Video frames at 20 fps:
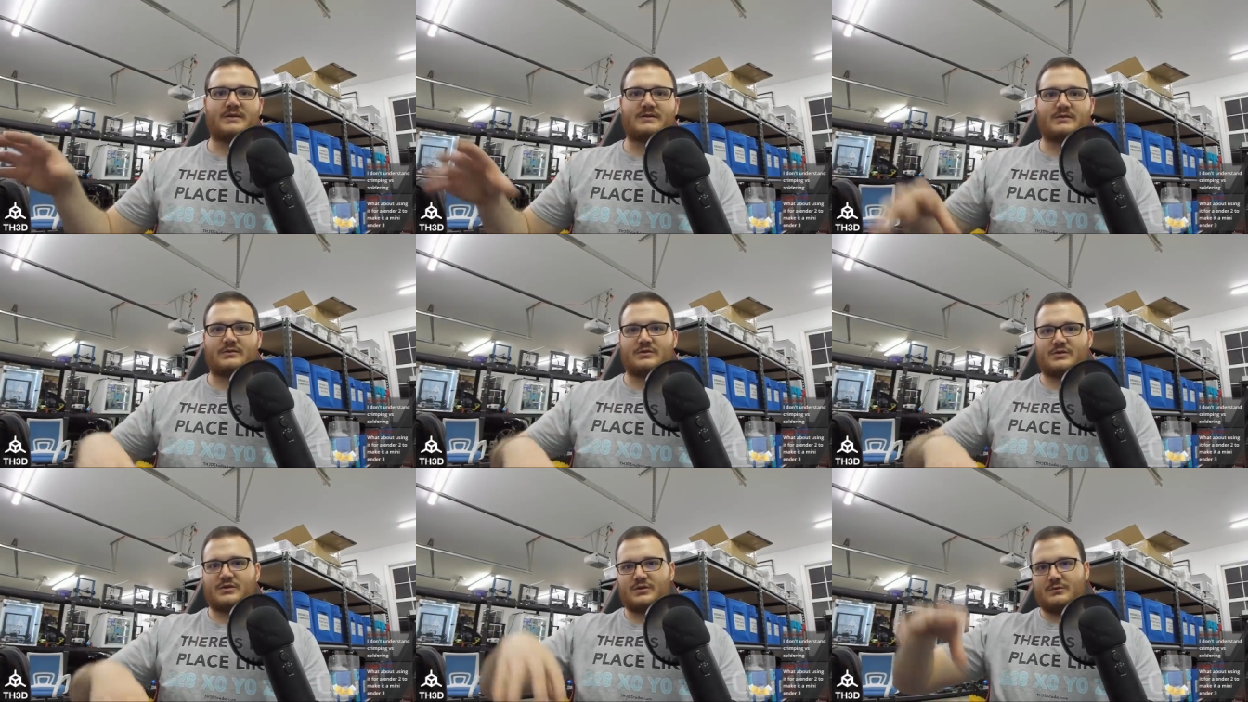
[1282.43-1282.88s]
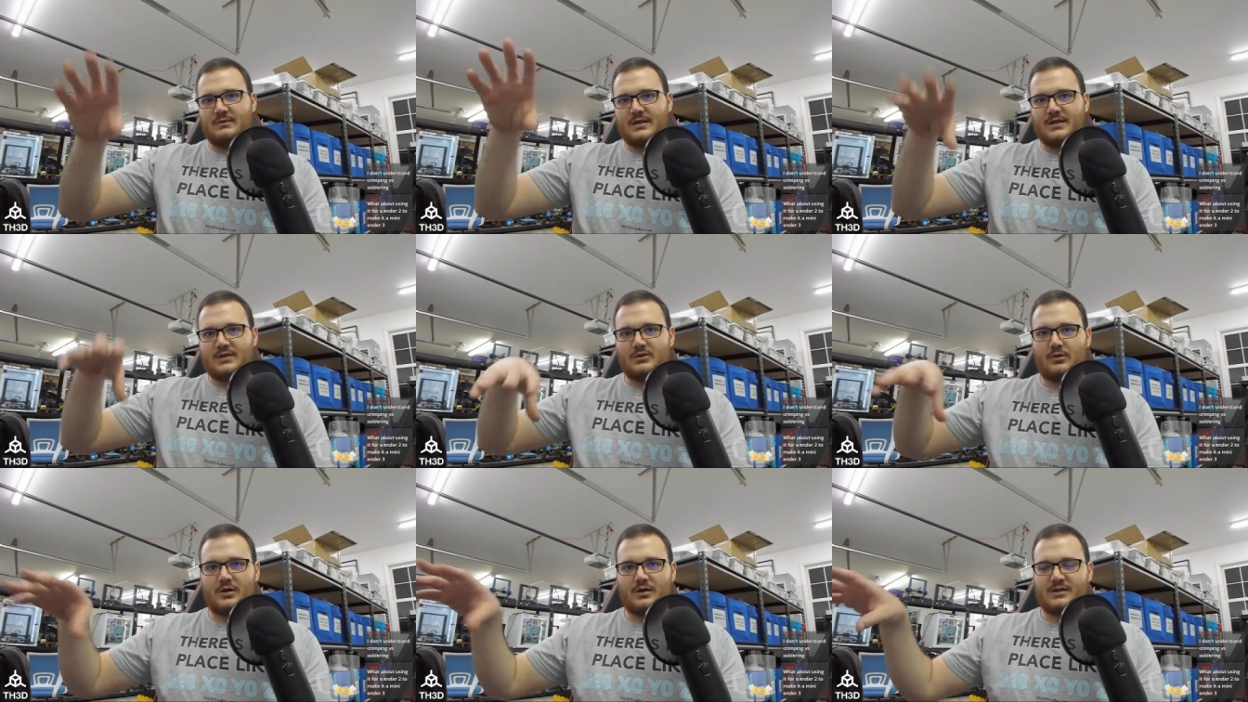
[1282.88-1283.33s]
So there's 3
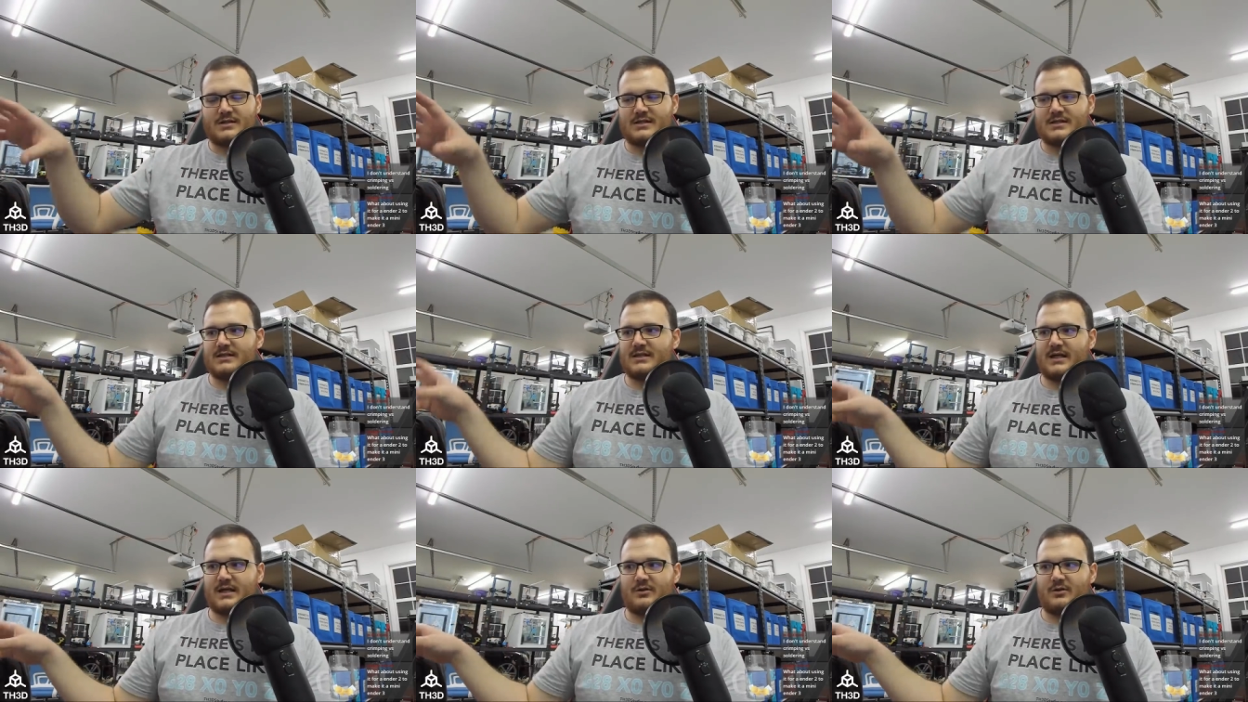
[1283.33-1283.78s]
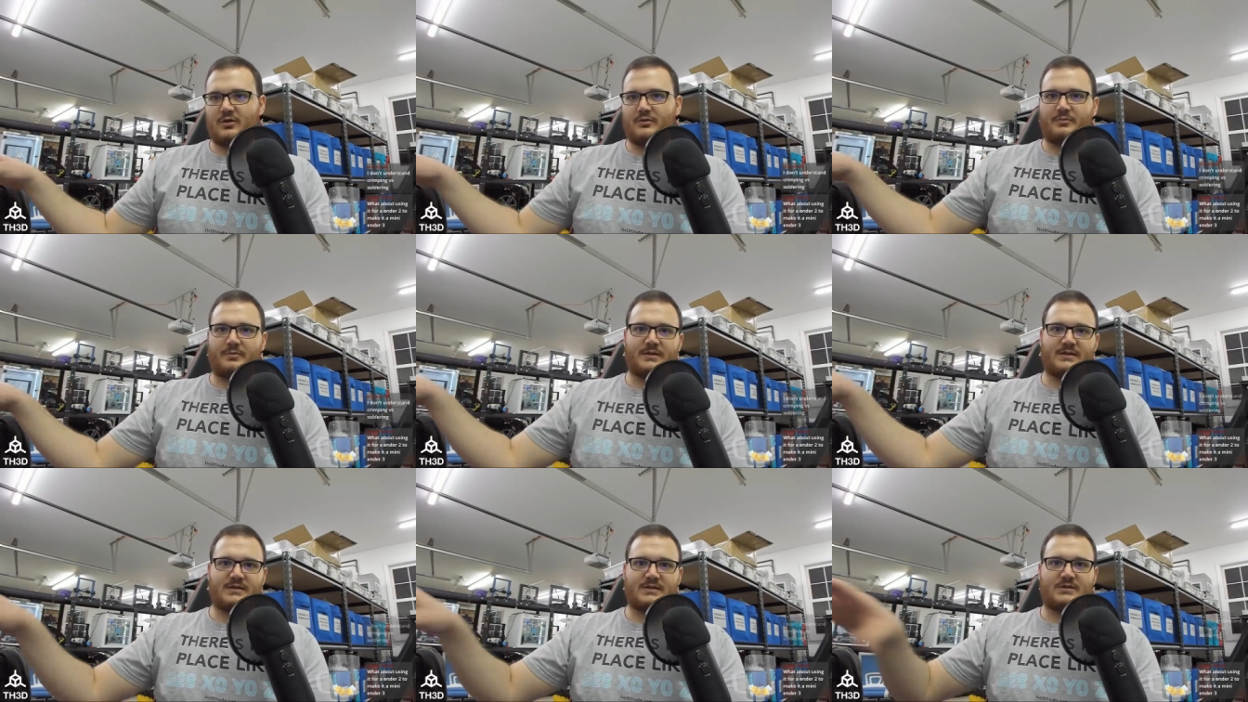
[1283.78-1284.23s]
doors and it
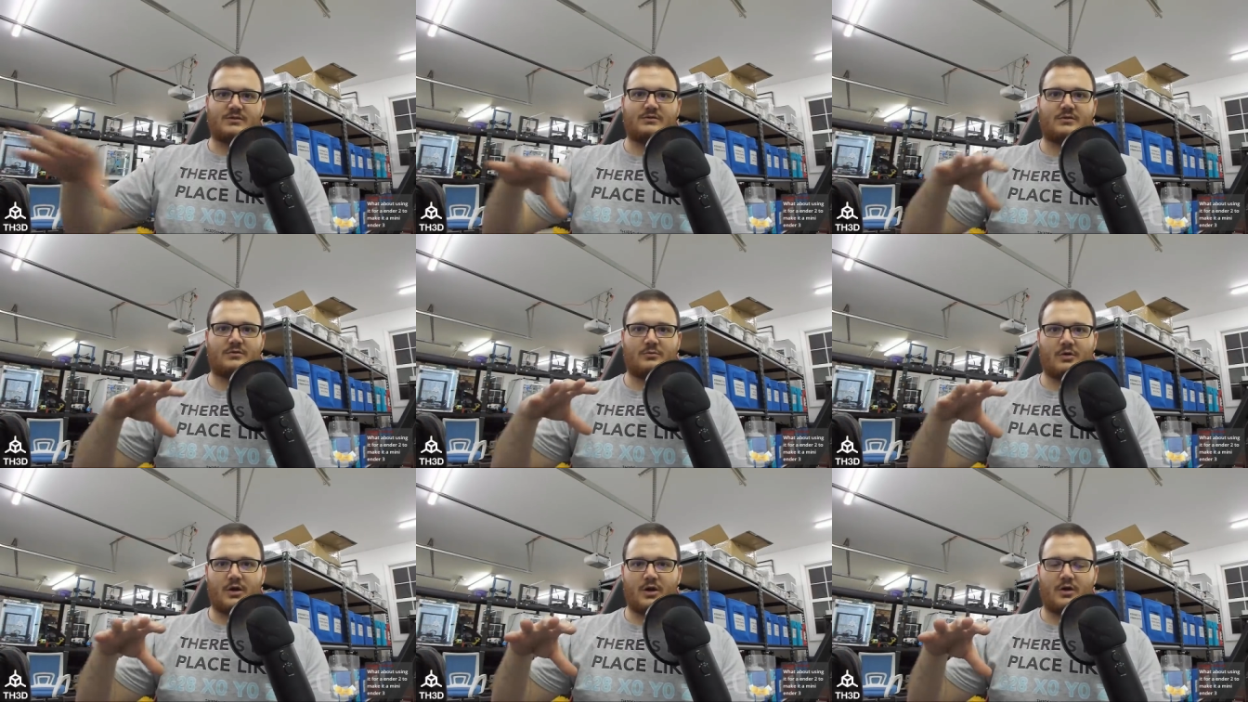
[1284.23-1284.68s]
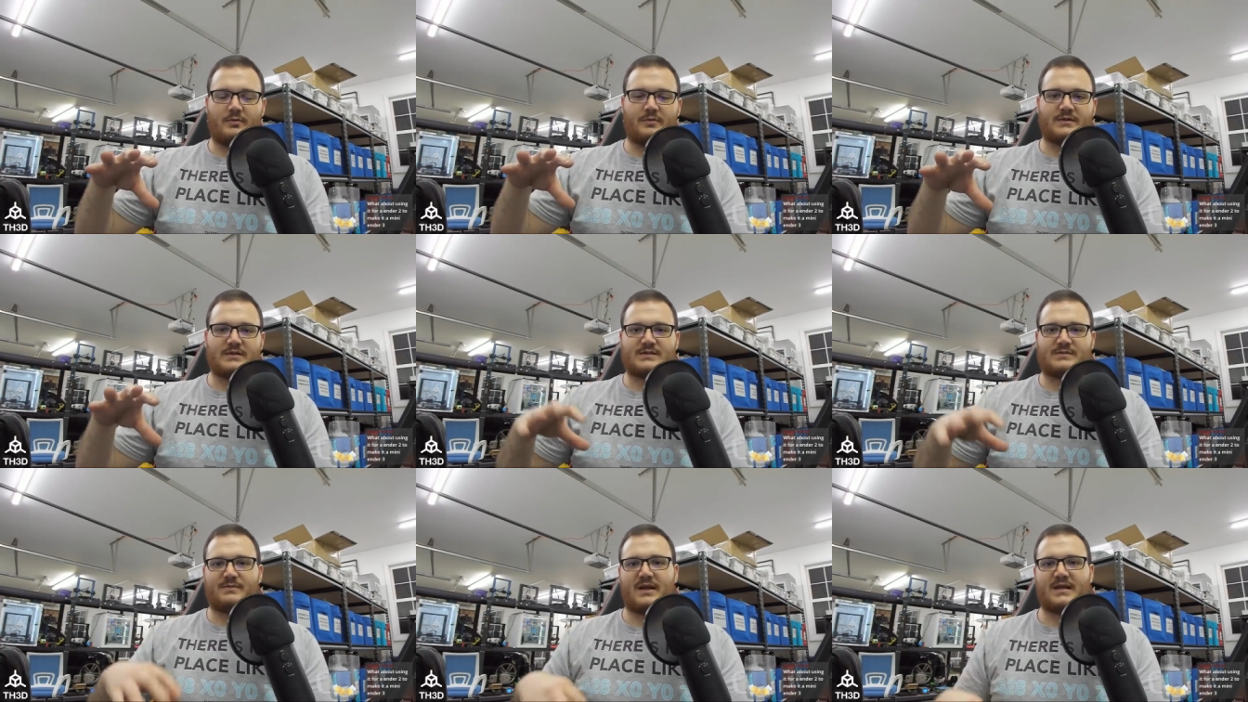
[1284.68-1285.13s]
opens into one open
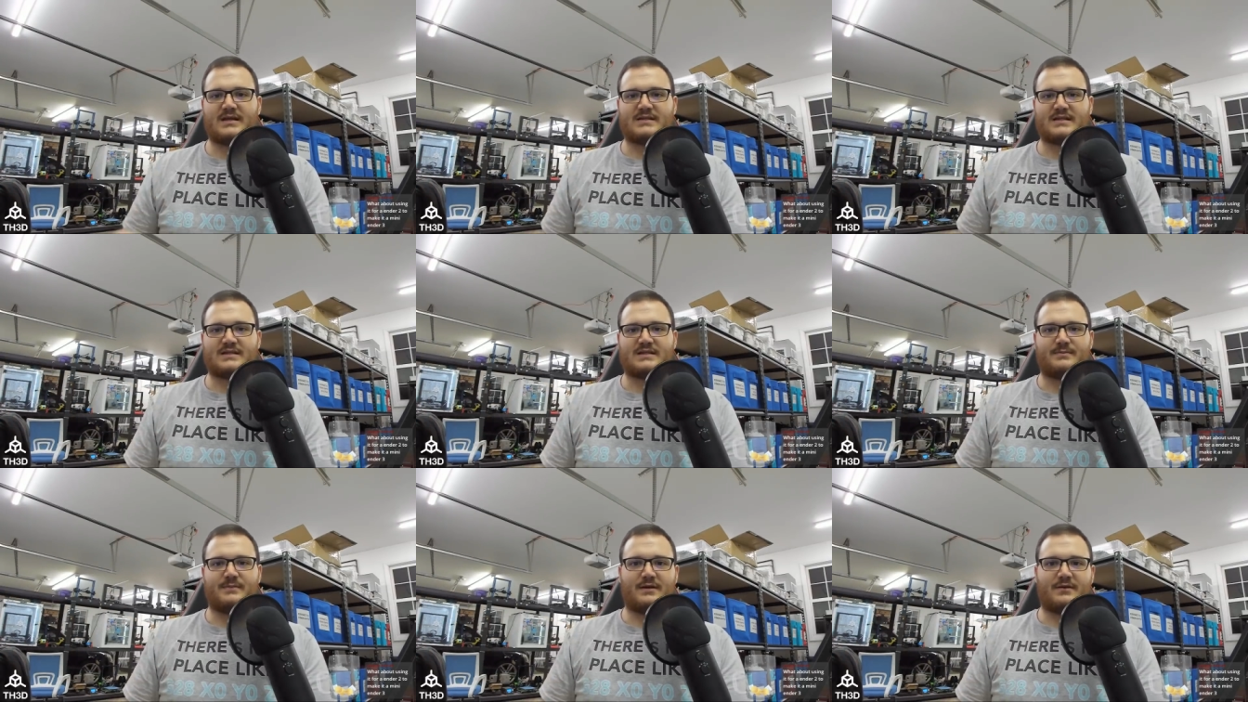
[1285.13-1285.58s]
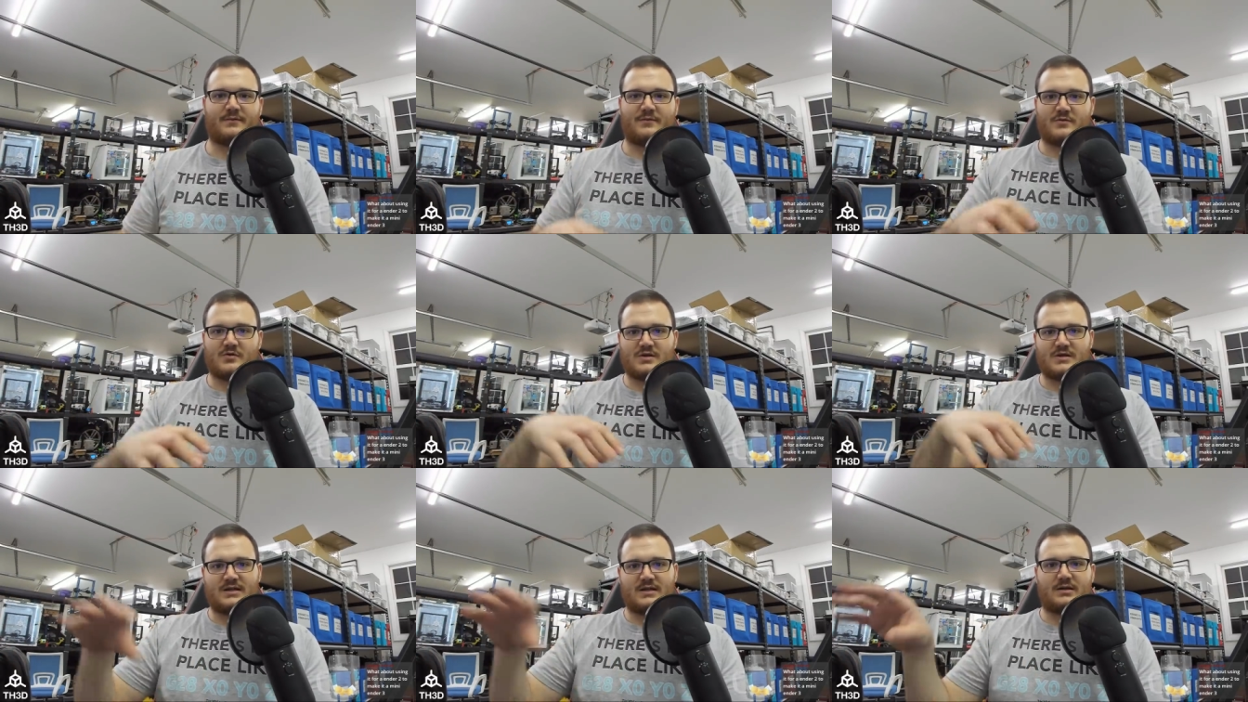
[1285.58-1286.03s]
space that's about
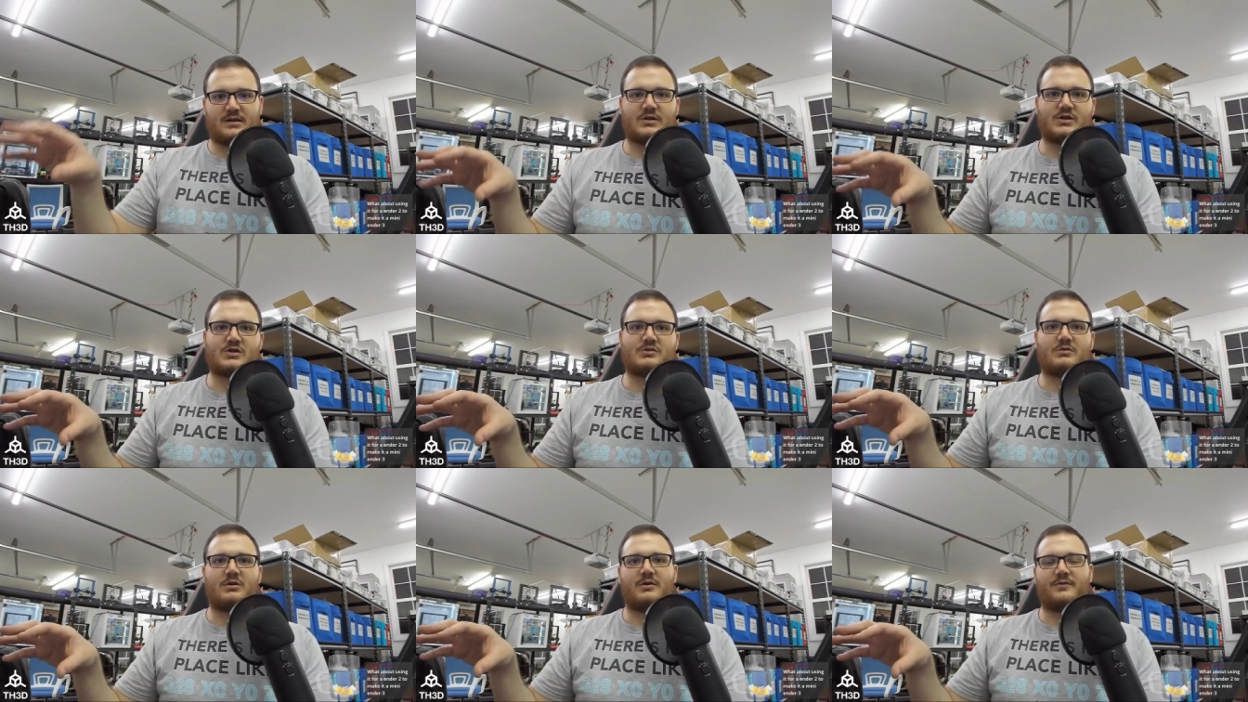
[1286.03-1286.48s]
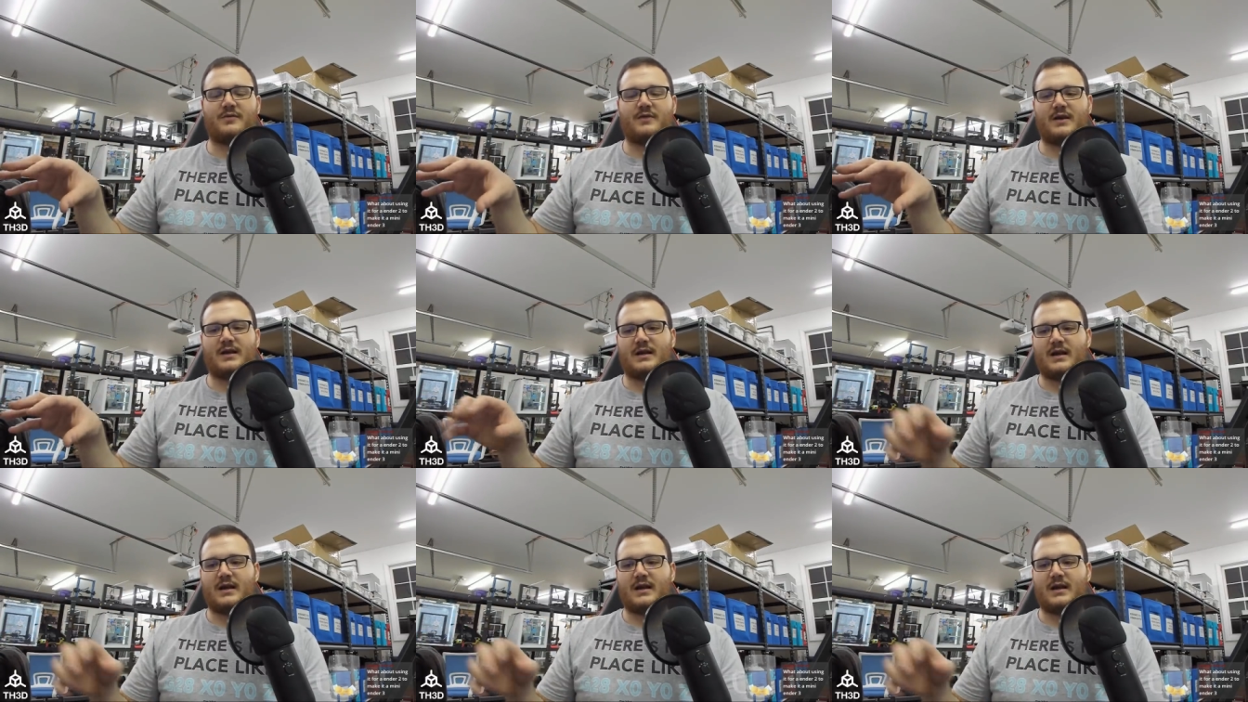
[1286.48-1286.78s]
1,400 square feet.